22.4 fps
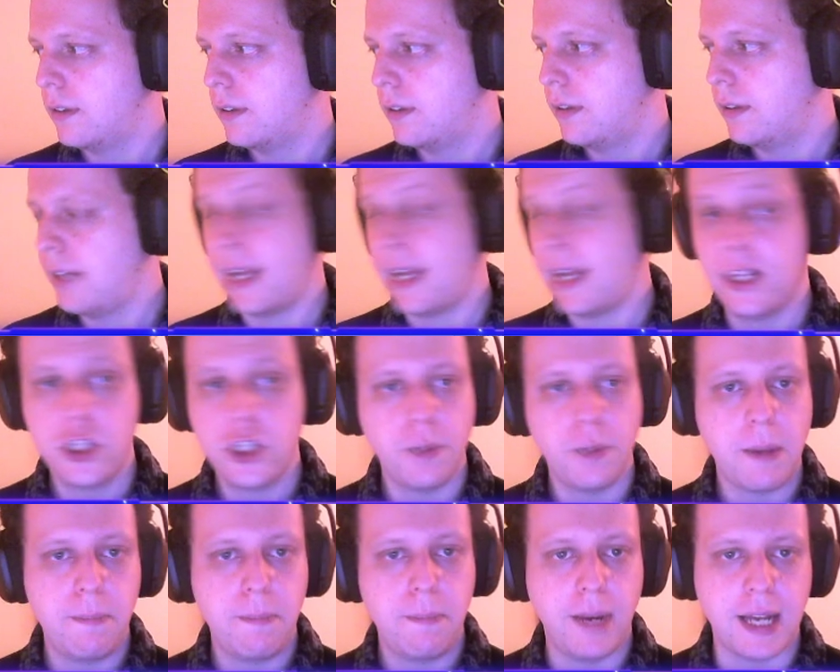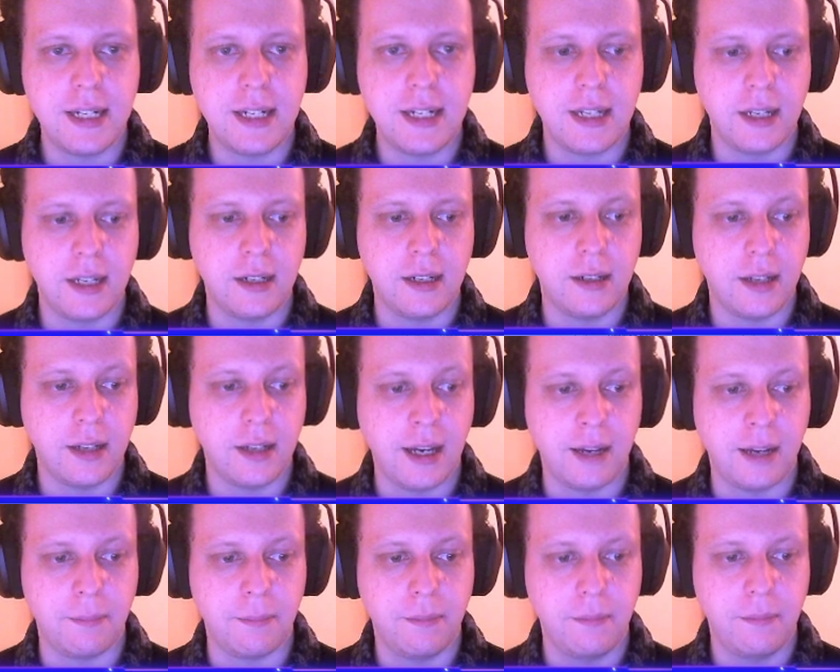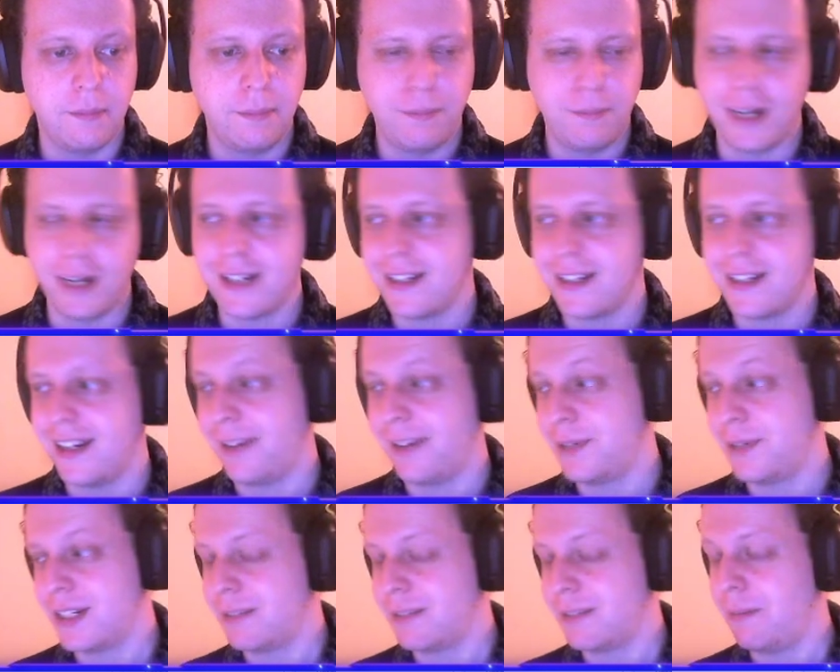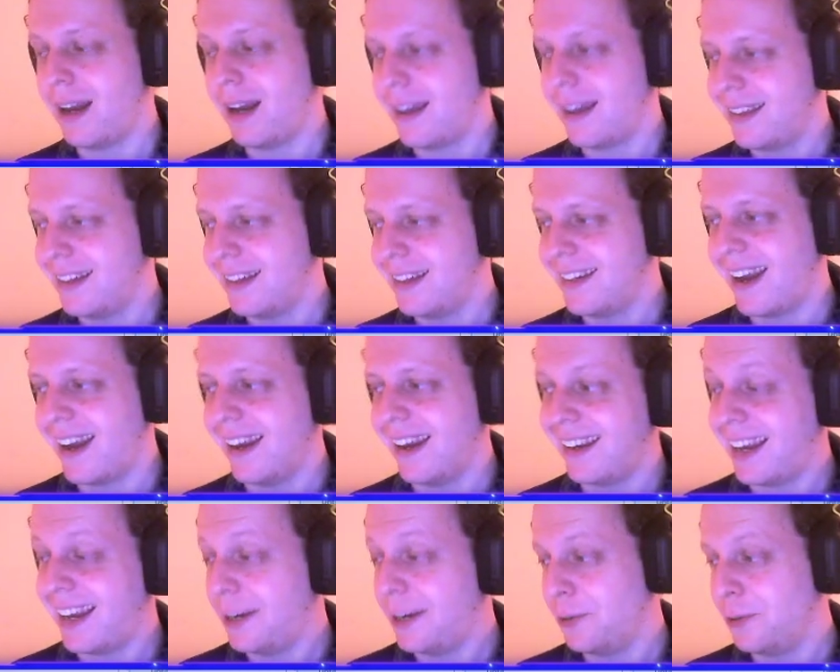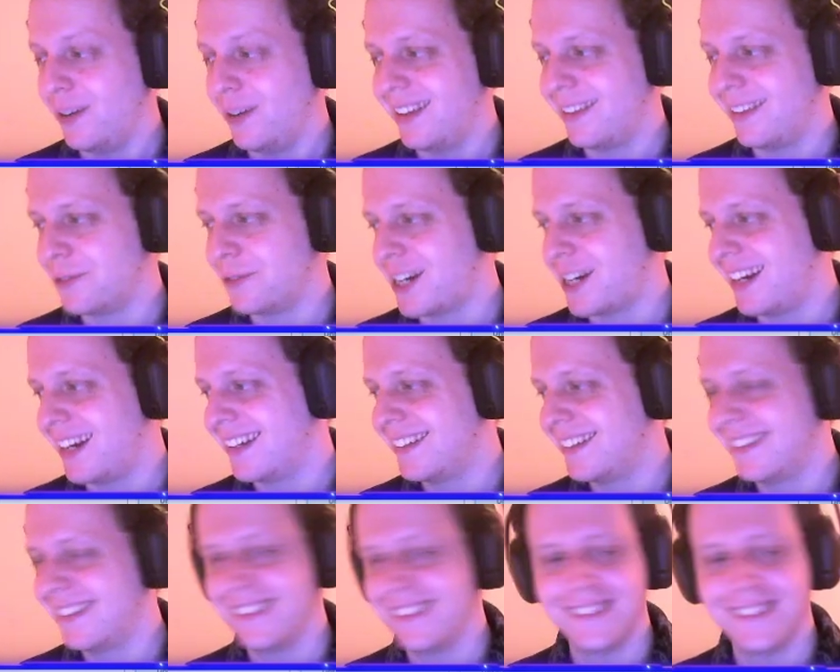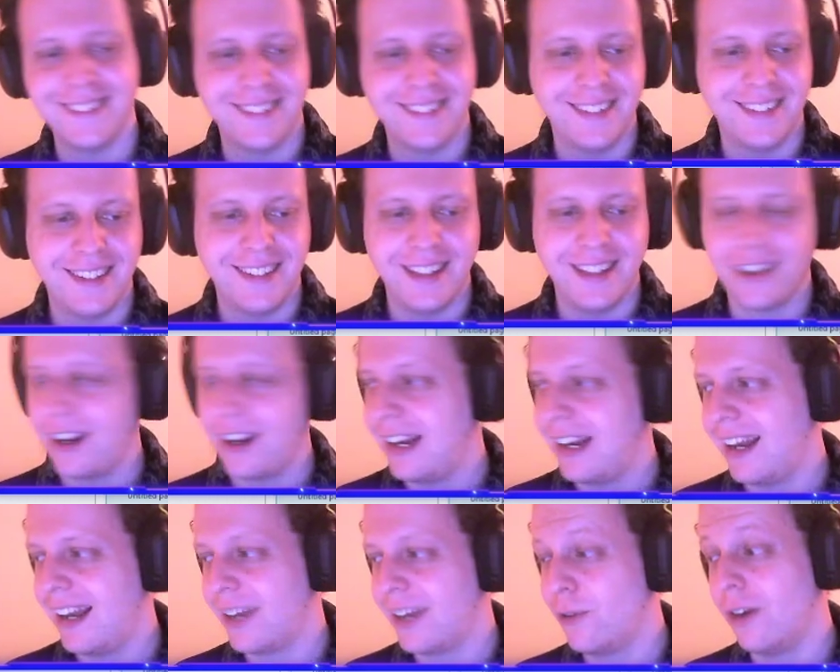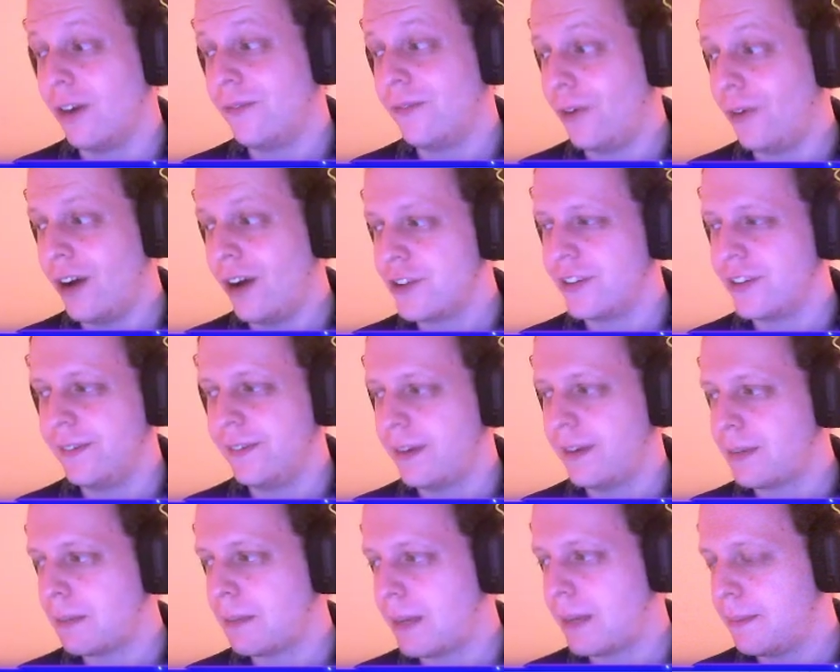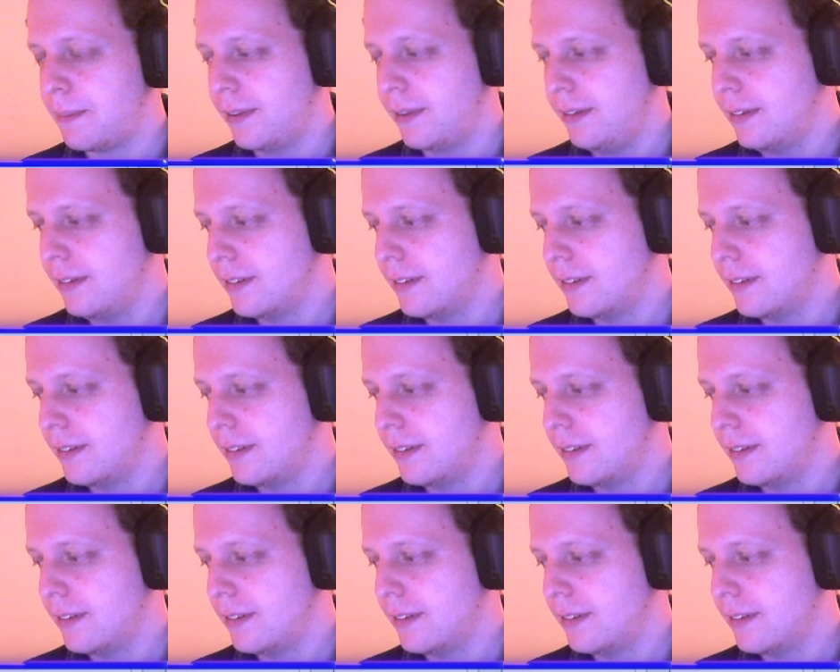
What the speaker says: Now this should be plenty enough to supply the entire town with, right? There's only like what, 450 people?